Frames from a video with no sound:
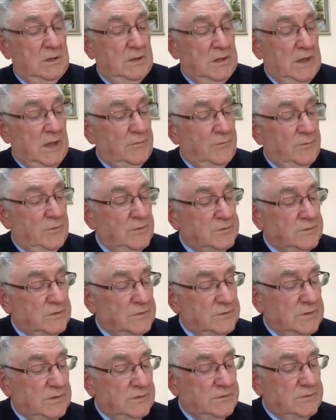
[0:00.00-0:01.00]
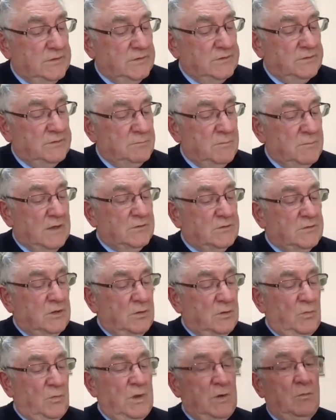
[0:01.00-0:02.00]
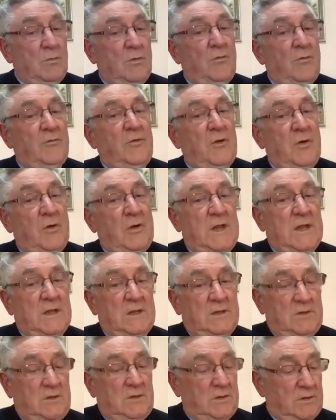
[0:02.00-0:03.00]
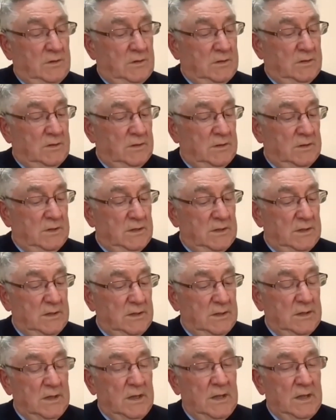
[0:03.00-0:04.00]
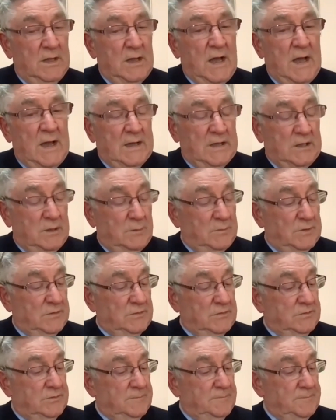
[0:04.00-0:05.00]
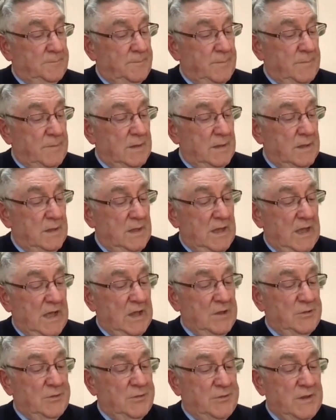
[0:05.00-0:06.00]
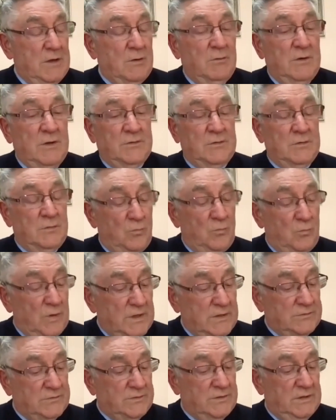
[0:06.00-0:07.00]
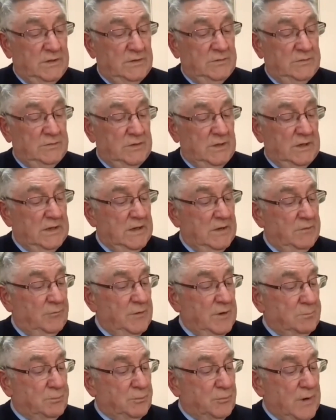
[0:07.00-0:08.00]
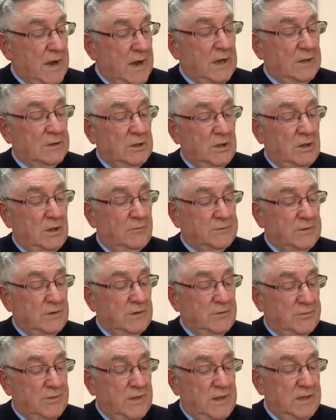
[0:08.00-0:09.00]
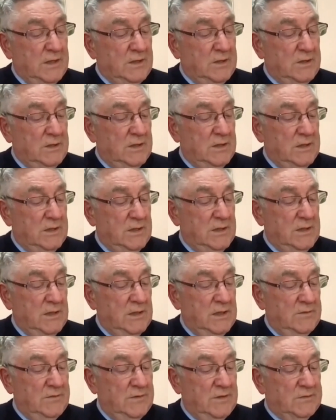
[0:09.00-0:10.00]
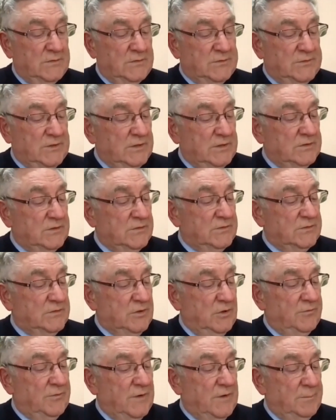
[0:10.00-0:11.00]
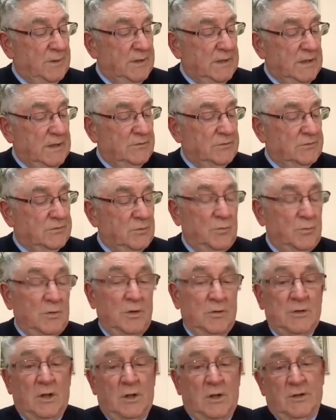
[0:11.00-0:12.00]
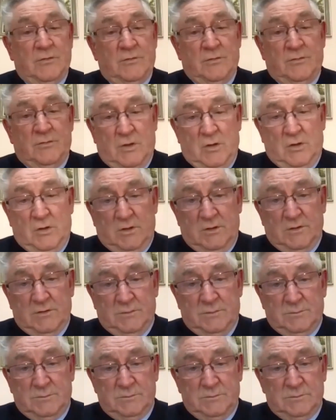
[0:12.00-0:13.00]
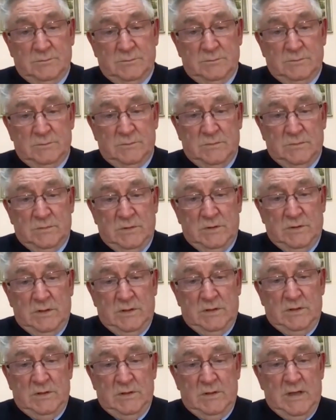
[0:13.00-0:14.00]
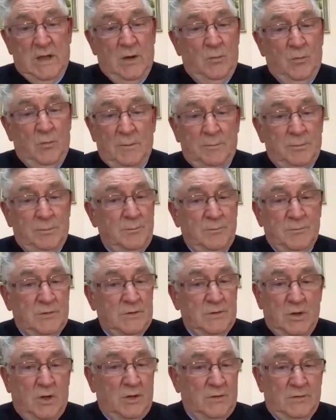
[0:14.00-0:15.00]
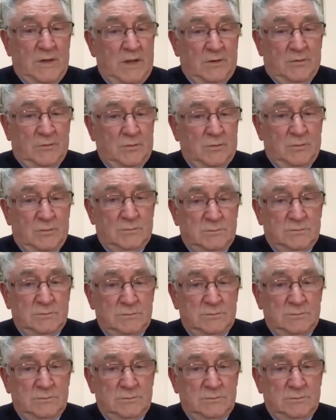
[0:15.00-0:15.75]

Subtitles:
The other version says, "as much that we refute arguments and theories and reasonings and every proud and lofty thing that set itself up against the real knowledge of God. Our weapons are not natural.